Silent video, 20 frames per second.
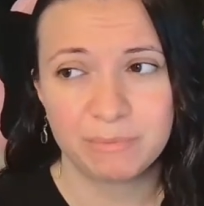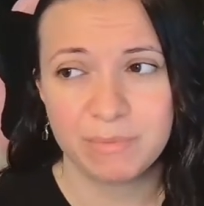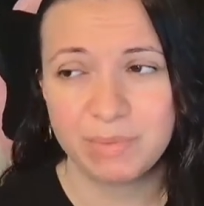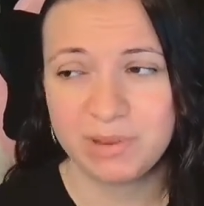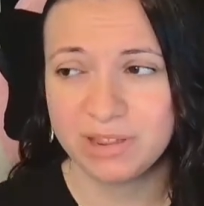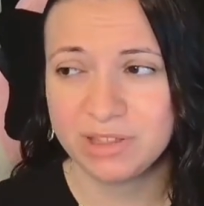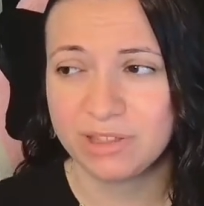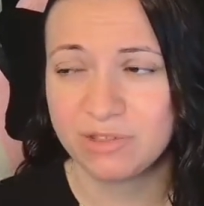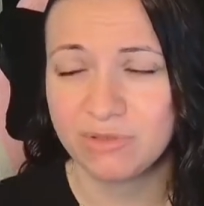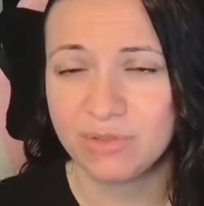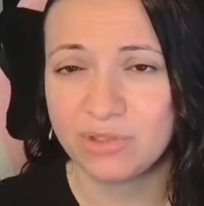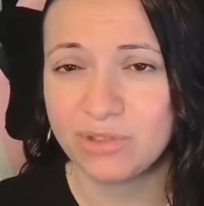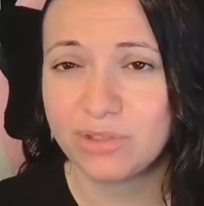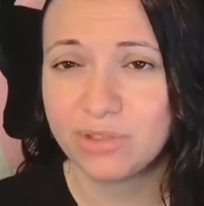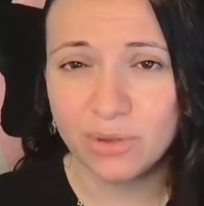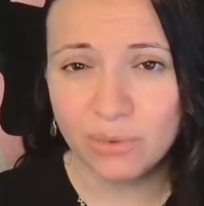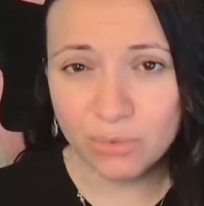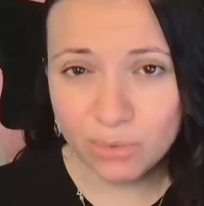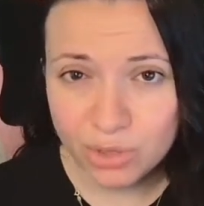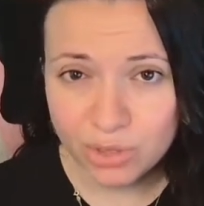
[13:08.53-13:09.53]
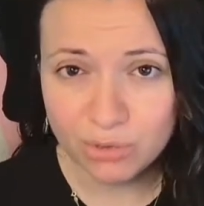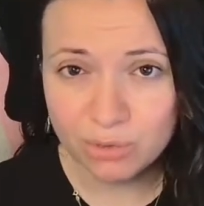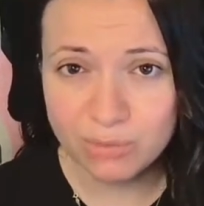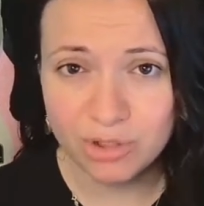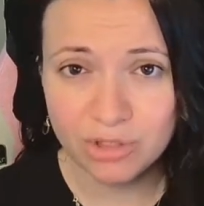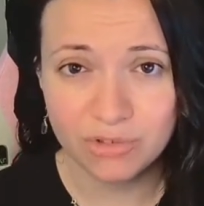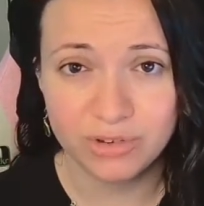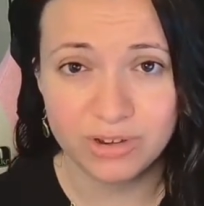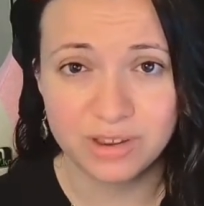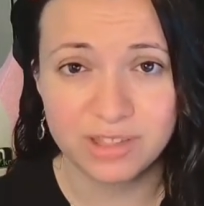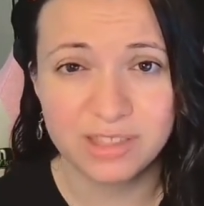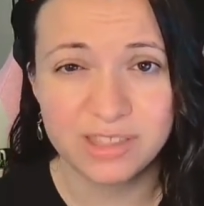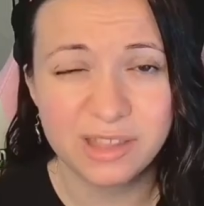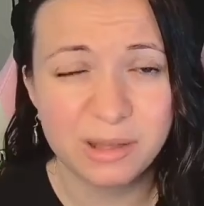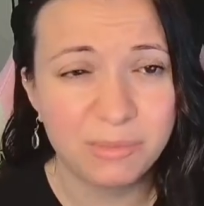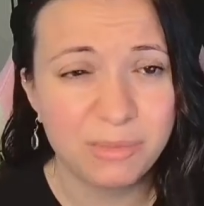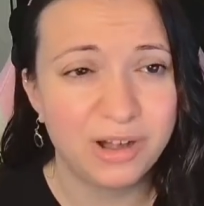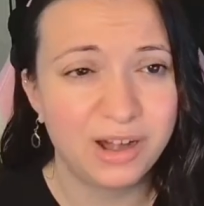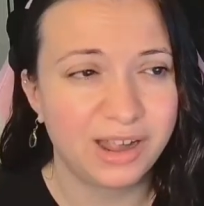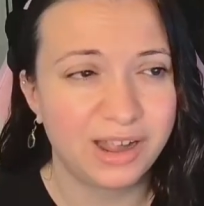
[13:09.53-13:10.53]
But because it was so humid during the
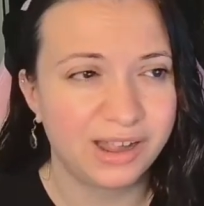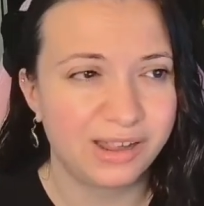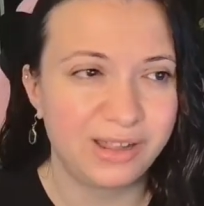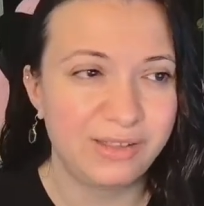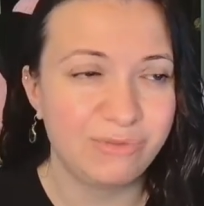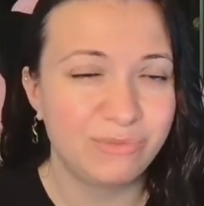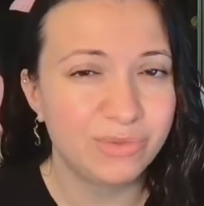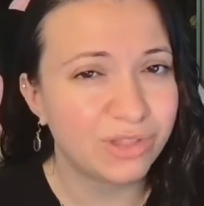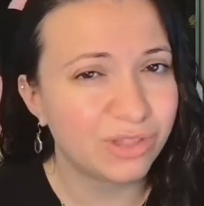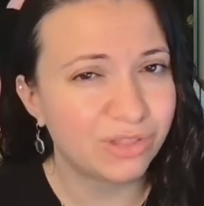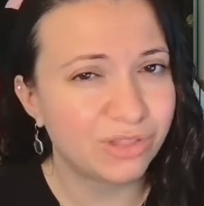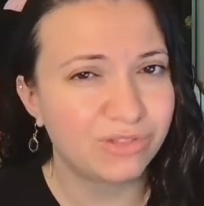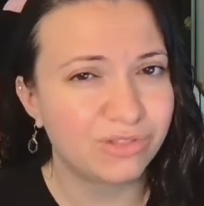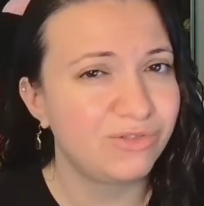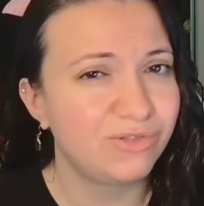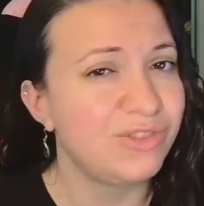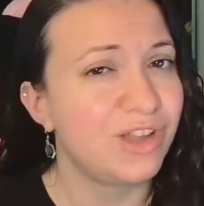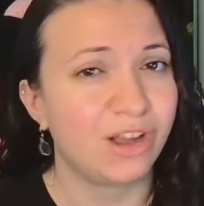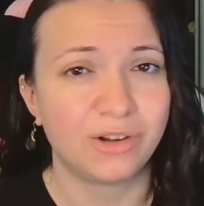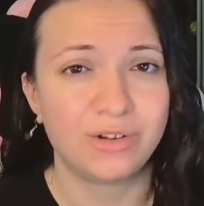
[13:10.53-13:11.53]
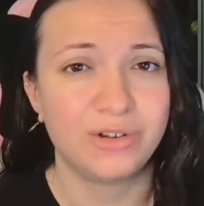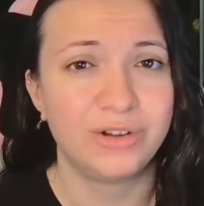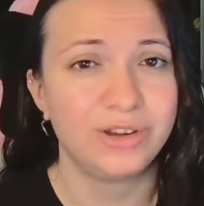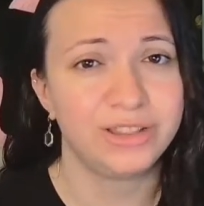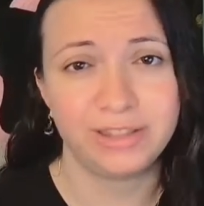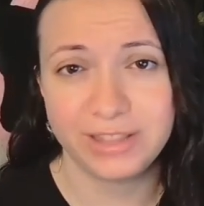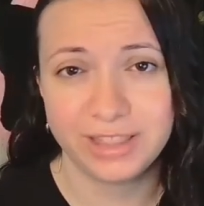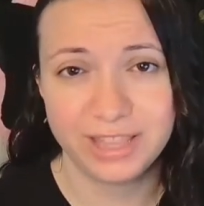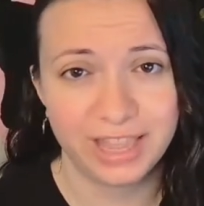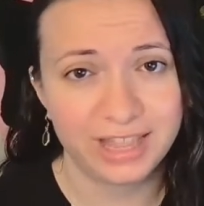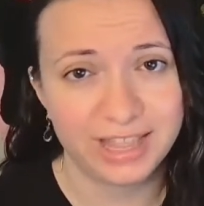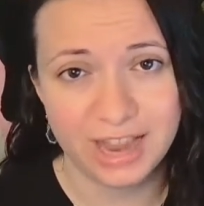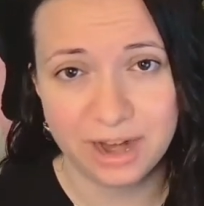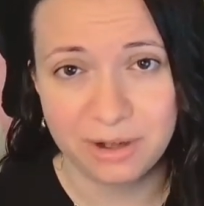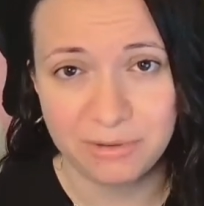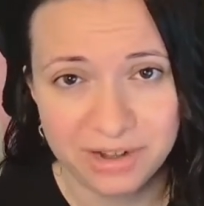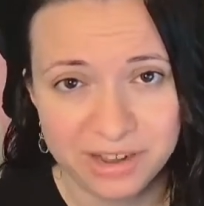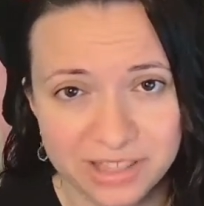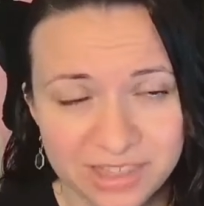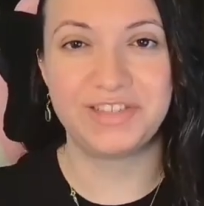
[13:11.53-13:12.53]
summer, I was not going to take
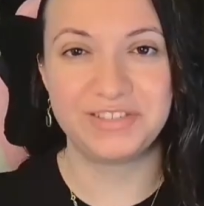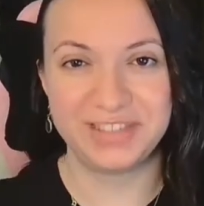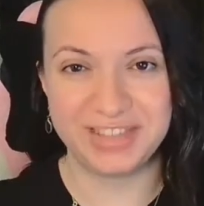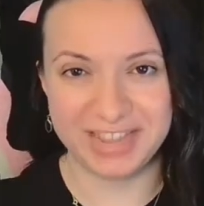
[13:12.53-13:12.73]
that risk.